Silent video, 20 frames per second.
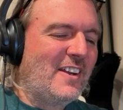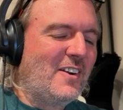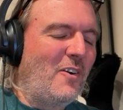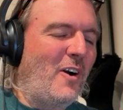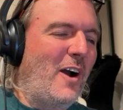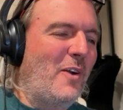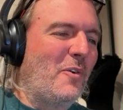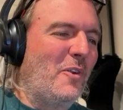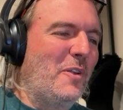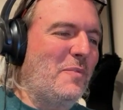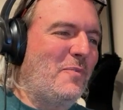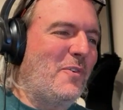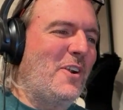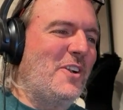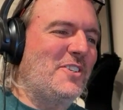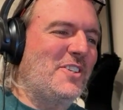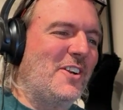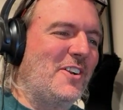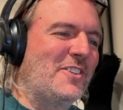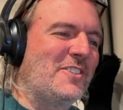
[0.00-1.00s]
Well, I really
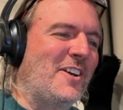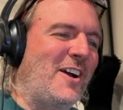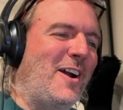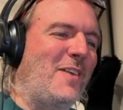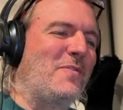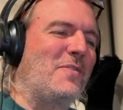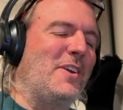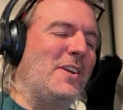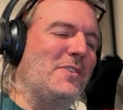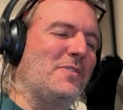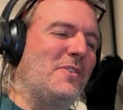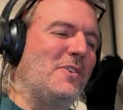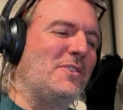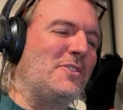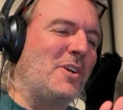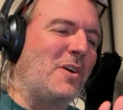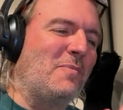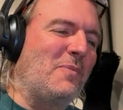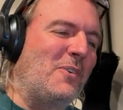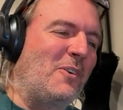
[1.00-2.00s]
appreciate your time. Thanks for
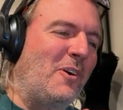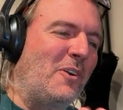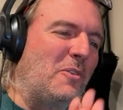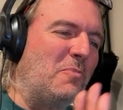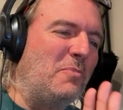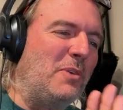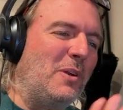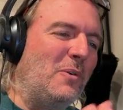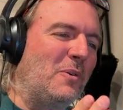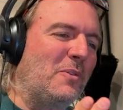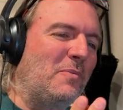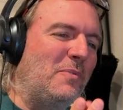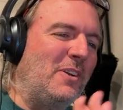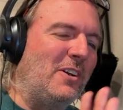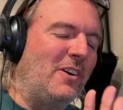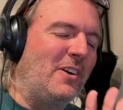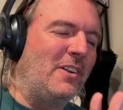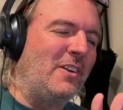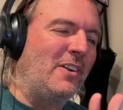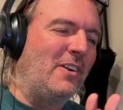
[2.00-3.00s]
jumping on to be with me
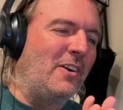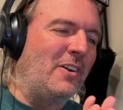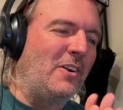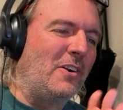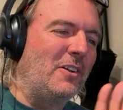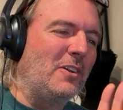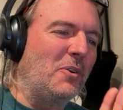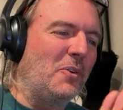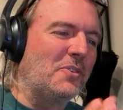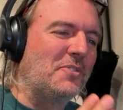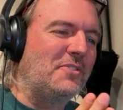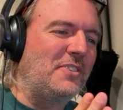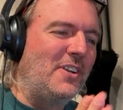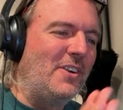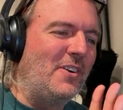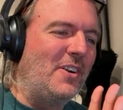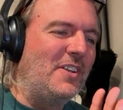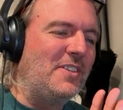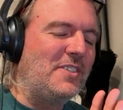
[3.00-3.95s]
on, yeah. on our little series